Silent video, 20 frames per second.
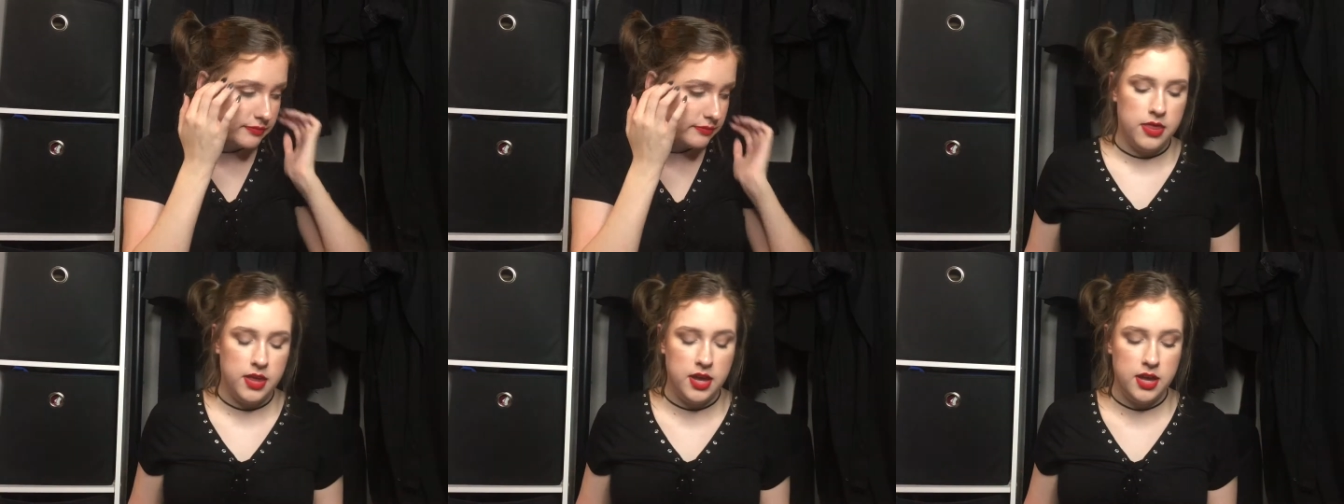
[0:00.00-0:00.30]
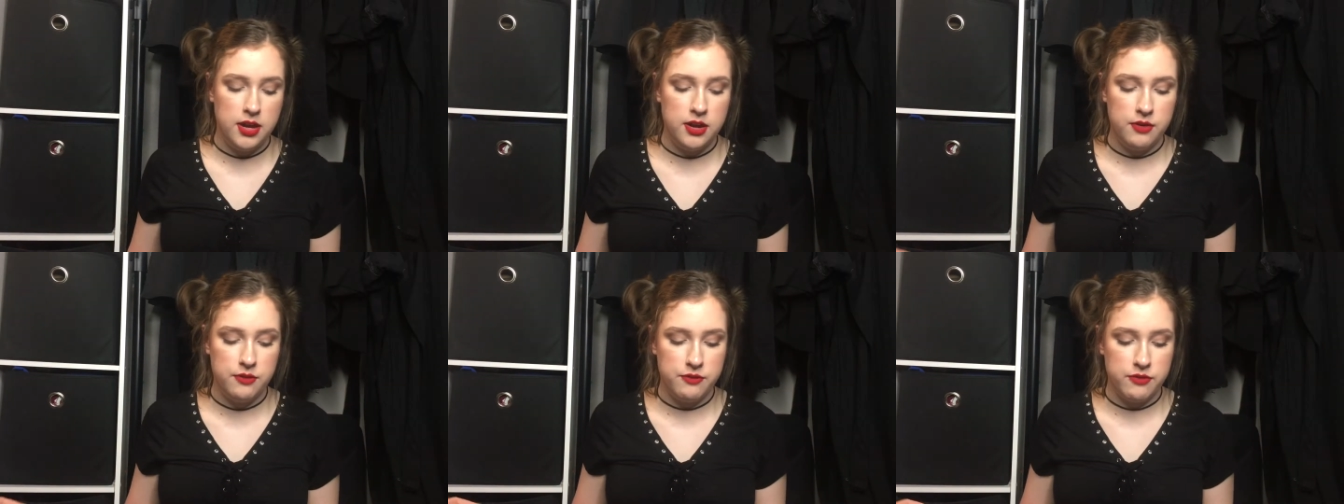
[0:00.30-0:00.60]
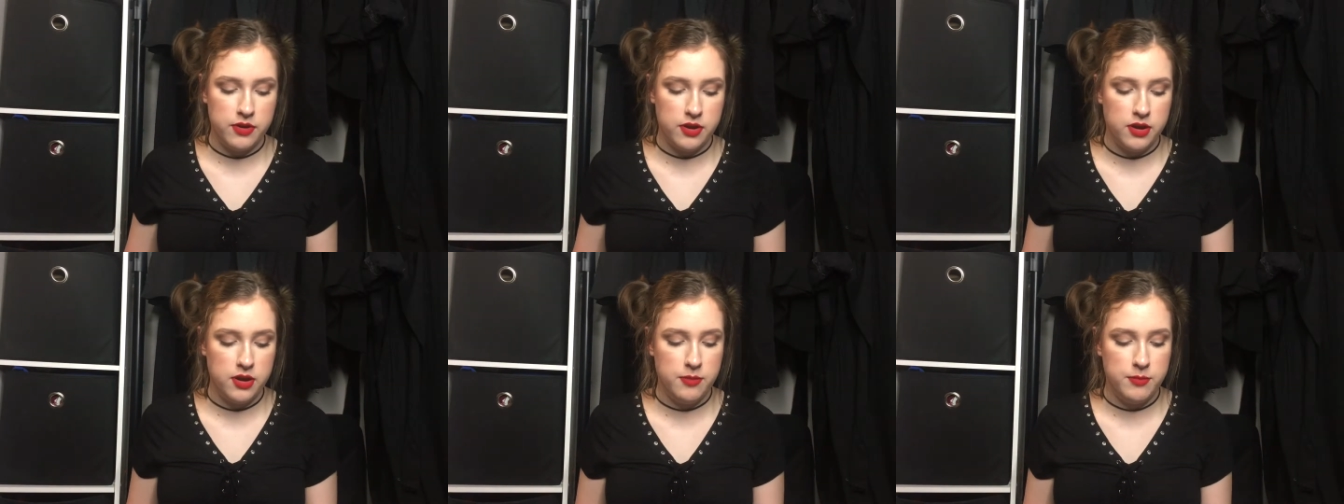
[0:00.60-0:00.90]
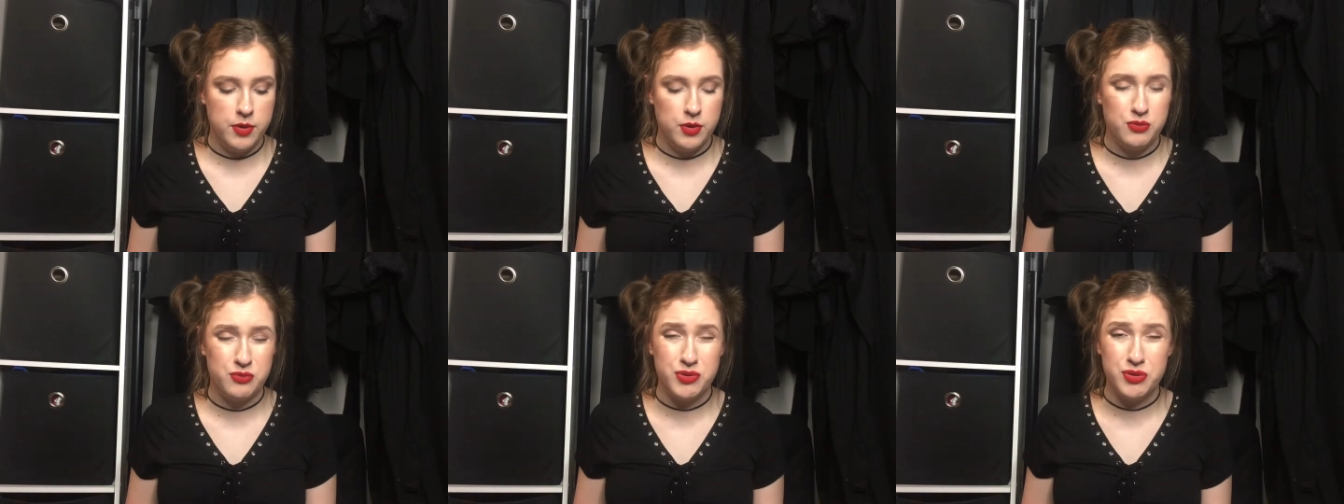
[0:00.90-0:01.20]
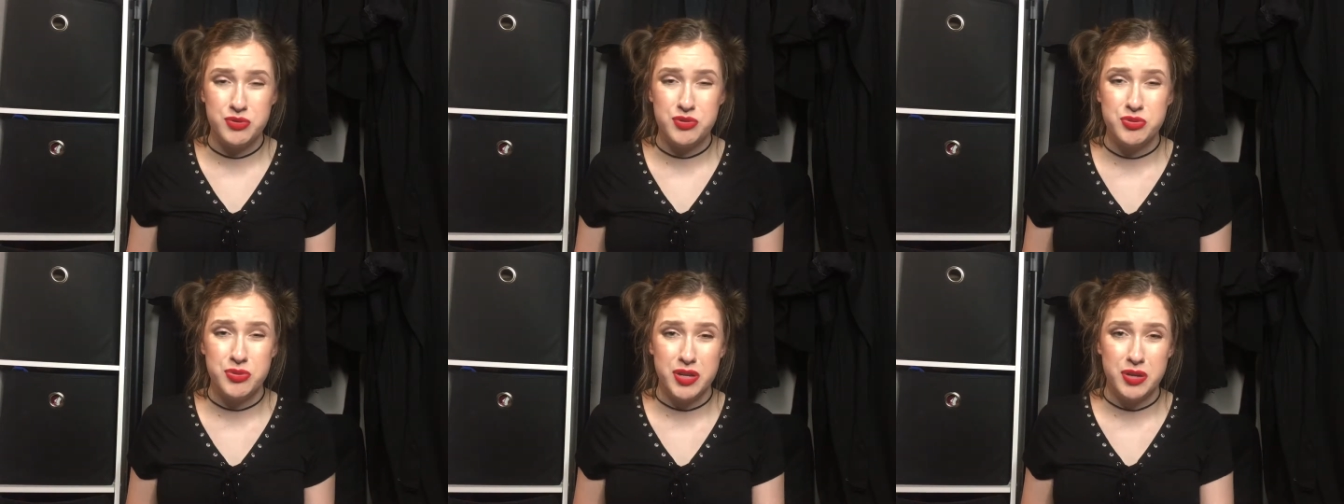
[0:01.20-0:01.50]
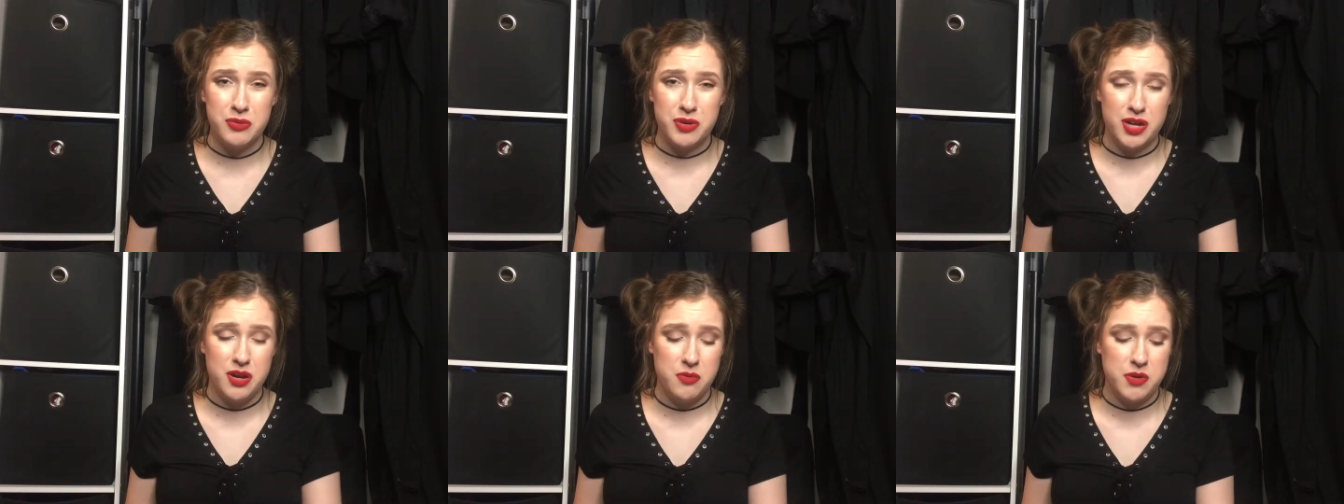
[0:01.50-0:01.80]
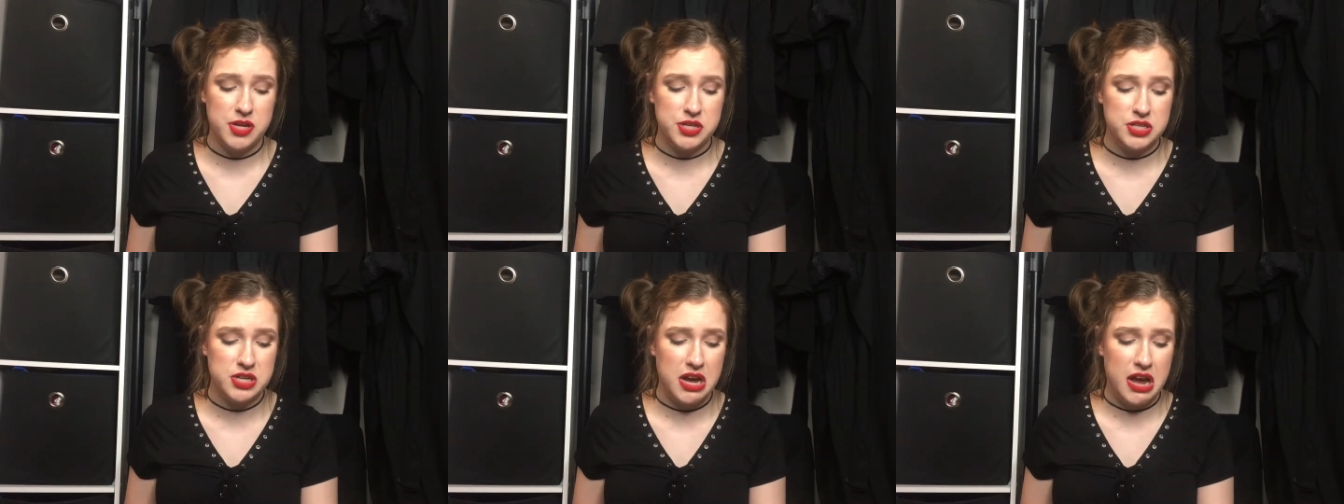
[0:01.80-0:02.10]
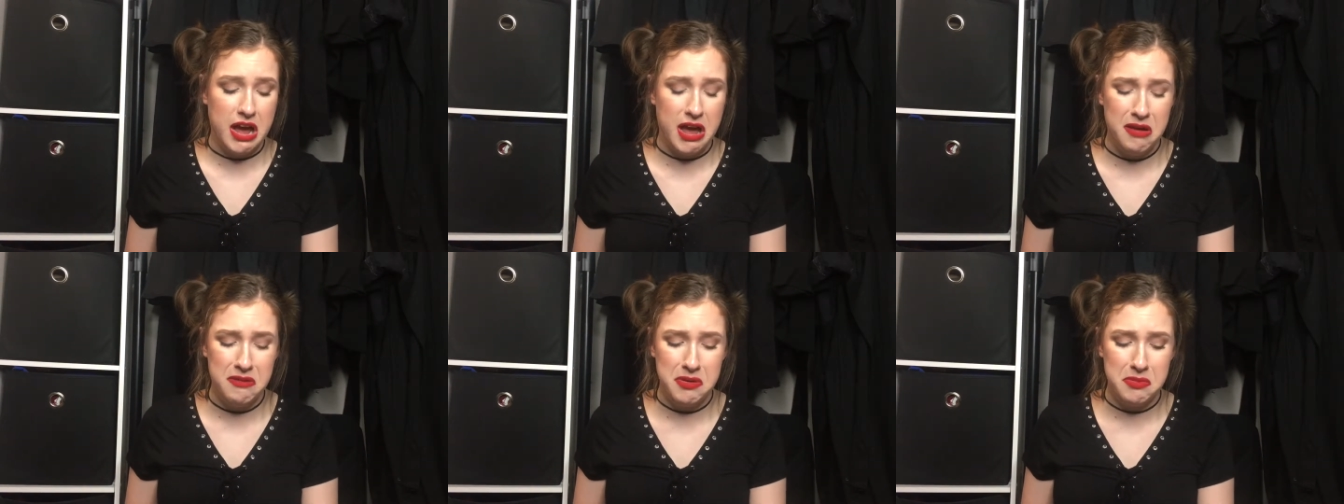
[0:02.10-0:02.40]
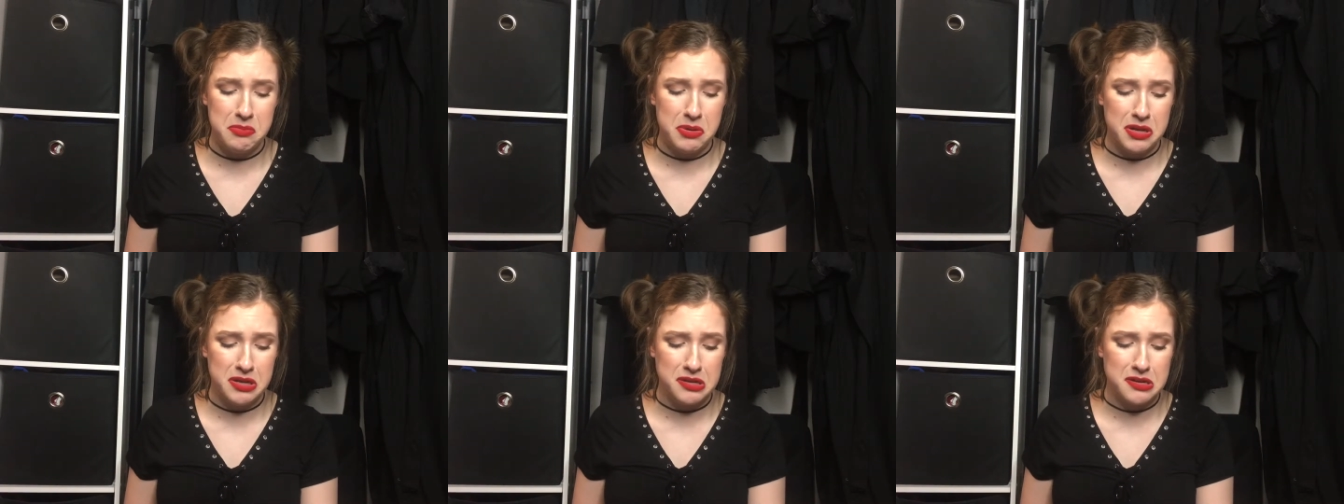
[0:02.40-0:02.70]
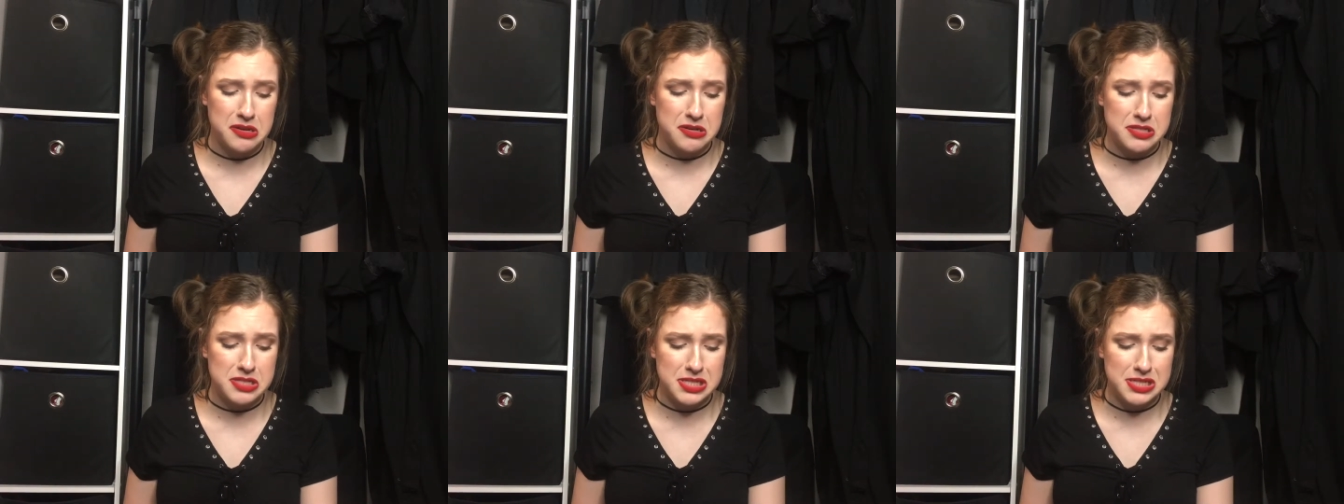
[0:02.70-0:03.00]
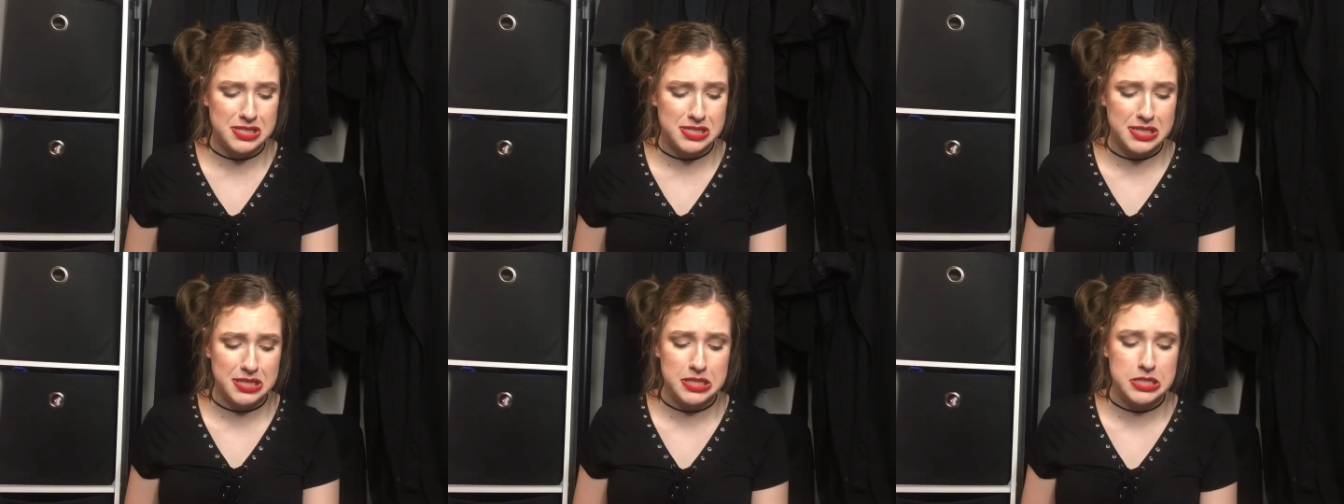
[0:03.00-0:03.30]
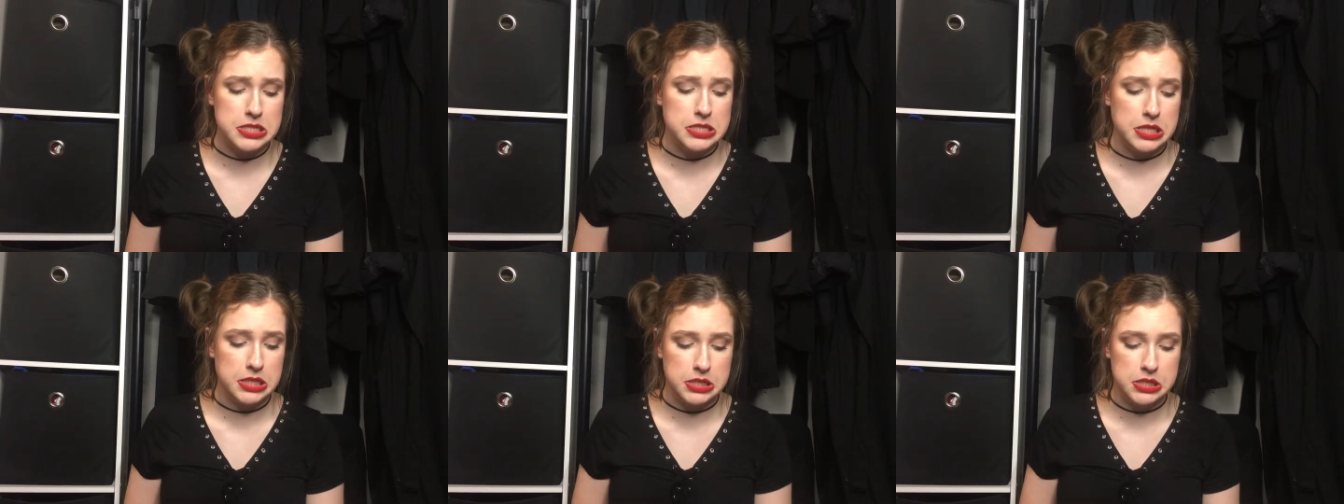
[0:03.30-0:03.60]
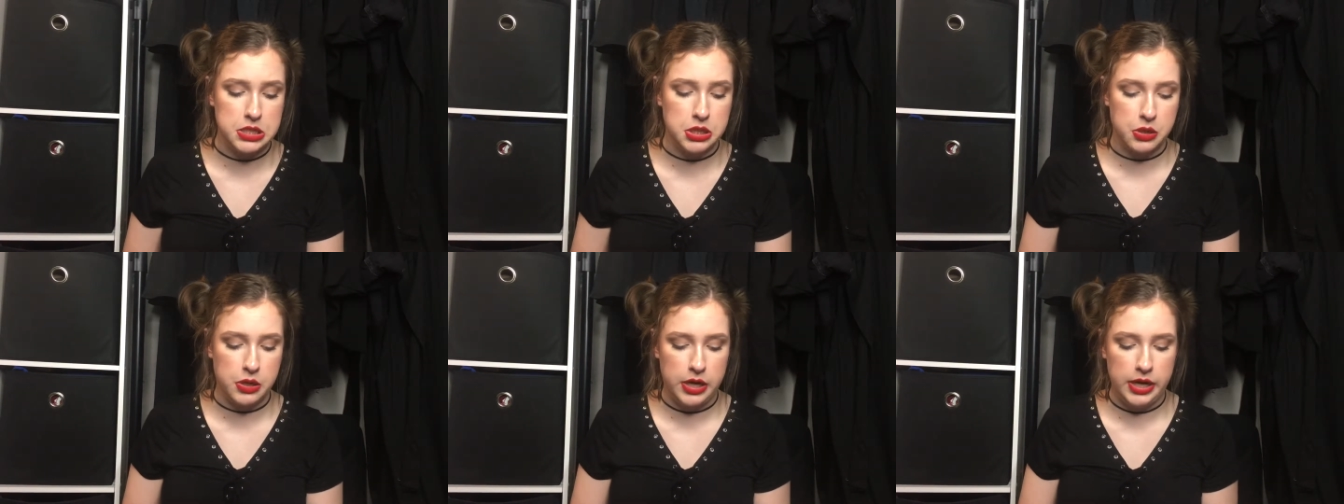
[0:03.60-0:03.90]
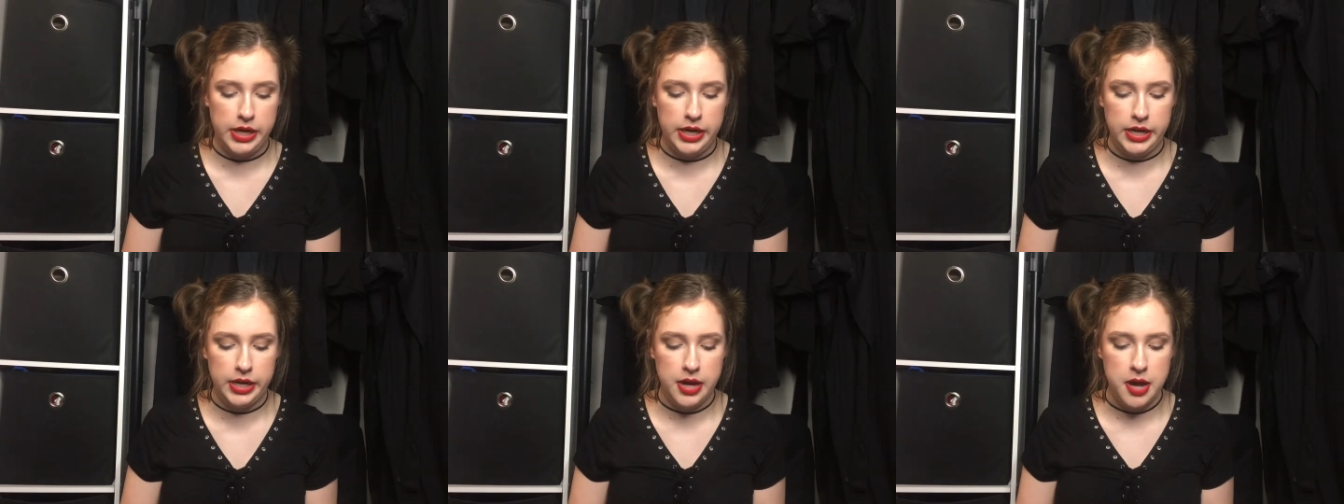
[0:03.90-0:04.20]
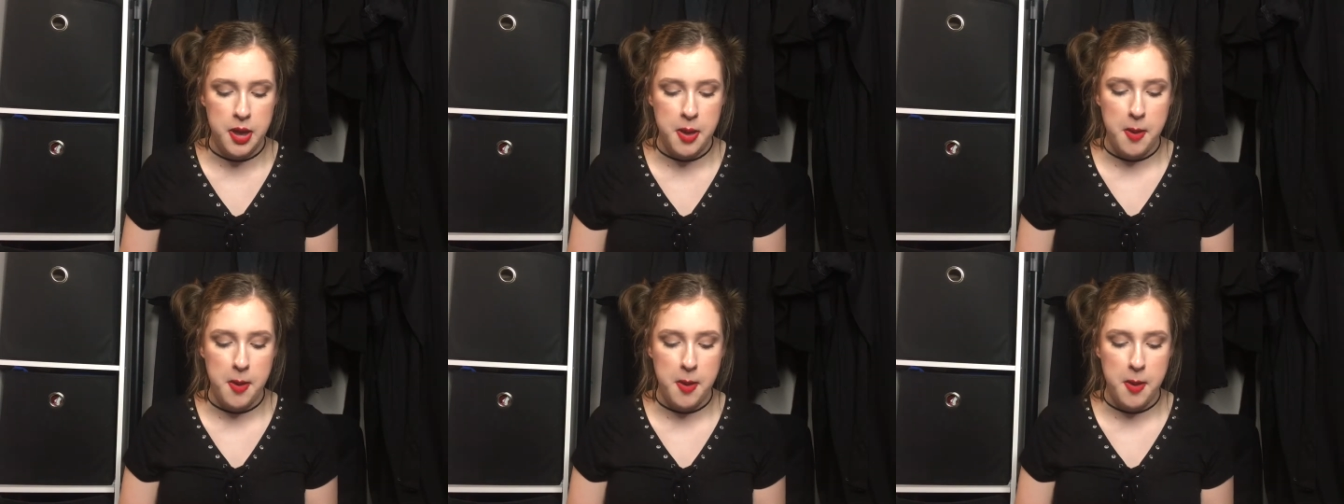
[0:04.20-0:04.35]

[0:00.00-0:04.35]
Then from Rue 21, which I haven't been here since like sixth grade,